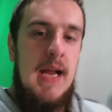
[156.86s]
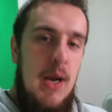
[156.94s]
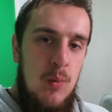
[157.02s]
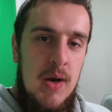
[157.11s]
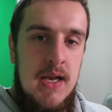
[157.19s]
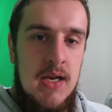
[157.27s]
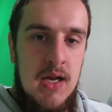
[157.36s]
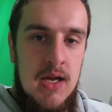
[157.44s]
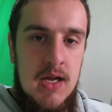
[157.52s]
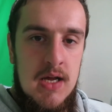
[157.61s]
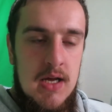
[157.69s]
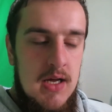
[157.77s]
can get a win.
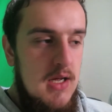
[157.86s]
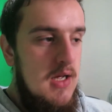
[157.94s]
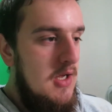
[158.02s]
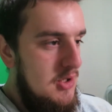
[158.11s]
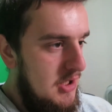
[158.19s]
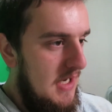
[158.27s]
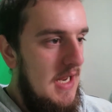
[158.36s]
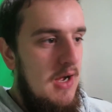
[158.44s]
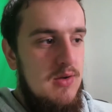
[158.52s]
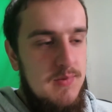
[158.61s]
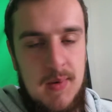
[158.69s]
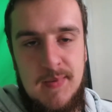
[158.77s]
Chill
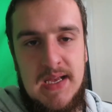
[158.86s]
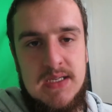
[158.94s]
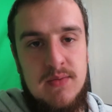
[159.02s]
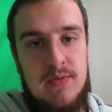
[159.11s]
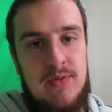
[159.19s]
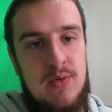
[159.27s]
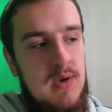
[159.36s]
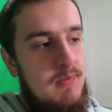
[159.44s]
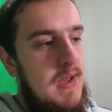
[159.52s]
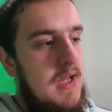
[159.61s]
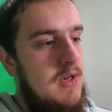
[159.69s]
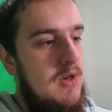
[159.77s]
out, maybe get some food in a
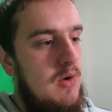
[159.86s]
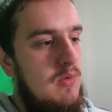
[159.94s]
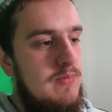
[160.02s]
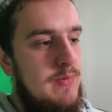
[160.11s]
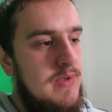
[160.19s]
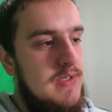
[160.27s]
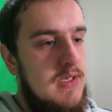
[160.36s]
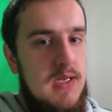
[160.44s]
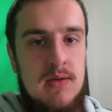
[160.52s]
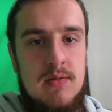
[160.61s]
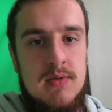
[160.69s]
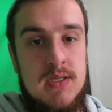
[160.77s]
bit. No, we'll see.
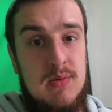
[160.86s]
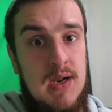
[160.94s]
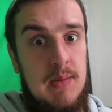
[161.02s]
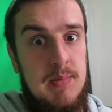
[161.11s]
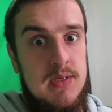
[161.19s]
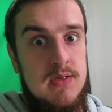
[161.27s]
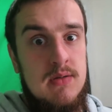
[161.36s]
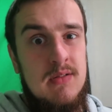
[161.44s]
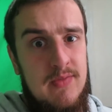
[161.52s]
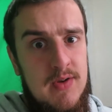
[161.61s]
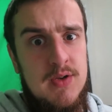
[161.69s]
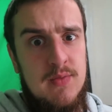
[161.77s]
We'll see what happens.
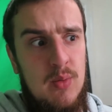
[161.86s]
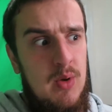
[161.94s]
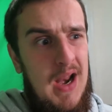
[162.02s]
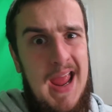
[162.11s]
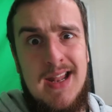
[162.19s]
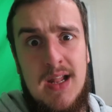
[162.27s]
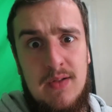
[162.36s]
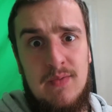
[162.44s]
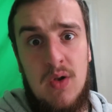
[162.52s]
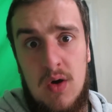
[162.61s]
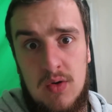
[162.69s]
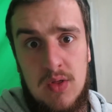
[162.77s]
First of all, we're gonna edit the
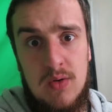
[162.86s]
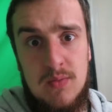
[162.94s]
vlog